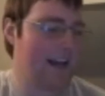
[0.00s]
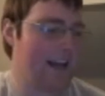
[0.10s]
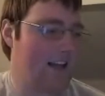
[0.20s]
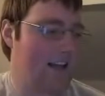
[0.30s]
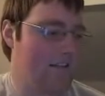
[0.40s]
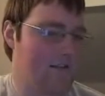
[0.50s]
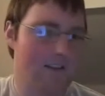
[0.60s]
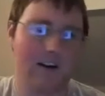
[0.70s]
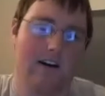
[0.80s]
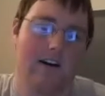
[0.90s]
He lives
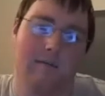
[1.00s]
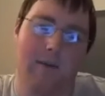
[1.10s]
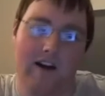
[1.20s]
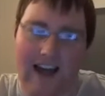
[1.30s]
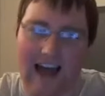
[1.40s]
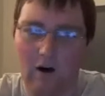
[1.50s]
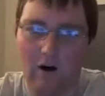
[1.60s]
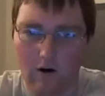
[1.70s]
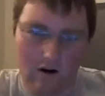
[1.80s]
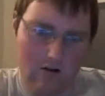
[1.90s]
about an
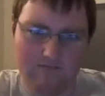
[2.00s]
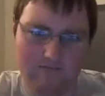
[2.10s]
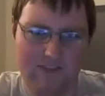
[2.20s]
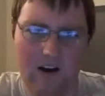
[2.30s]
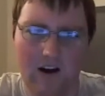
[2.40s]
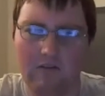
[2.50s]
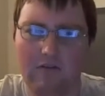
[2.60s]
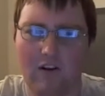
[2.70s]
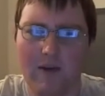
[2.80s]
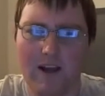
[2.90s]
hour
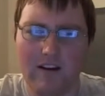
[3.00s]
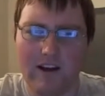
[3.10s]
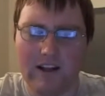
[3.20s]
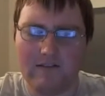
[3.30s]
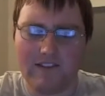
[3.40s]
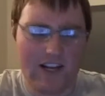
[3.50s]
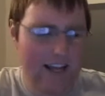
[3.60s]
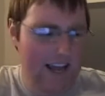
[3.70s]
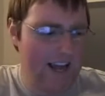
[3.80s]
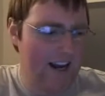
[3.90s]
from here. He lives in
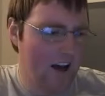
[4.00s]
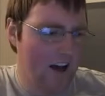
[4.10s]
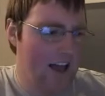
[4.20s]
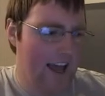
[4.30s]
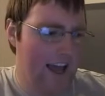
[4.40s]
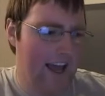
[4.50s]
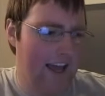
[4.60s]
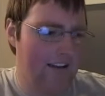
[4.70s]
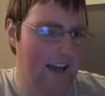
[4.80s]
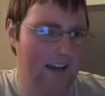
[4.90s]
Indiana,
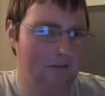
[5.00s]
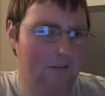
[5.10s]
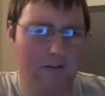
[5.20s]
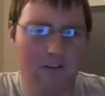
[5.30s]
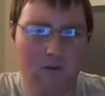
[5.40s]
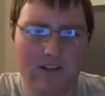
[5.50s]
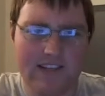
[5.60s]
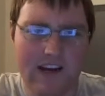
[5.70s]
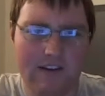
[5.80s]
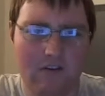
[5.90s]
and like for a few
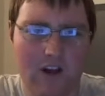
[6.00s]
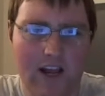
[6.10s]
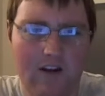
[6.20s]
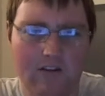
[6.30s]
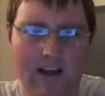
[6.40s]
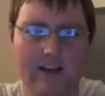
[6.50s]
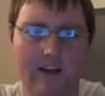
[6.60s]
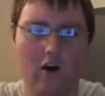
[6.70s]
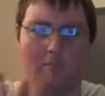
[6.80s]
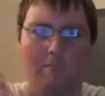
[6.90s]
months out of every year, they
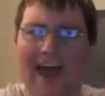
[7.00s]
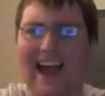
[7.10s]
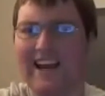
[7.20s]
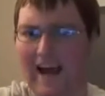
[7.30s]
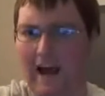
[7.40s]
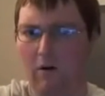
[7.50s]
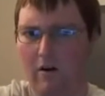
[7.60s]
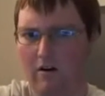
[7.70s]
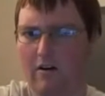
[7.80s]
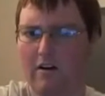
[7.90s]
go back an hour.